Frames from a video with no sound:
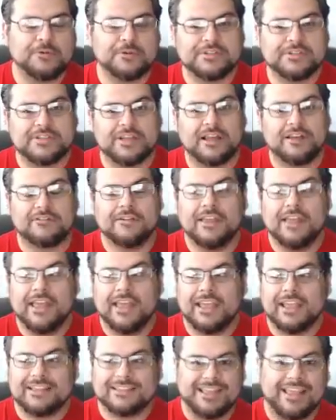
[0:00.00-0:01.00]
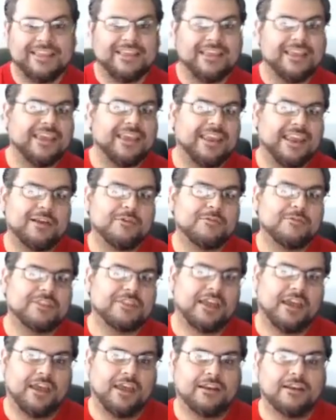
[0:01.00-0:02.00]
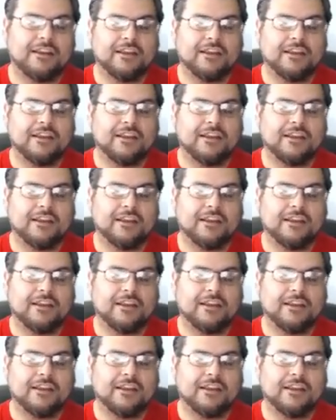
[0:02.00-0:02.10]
stuff, because they can connect with that.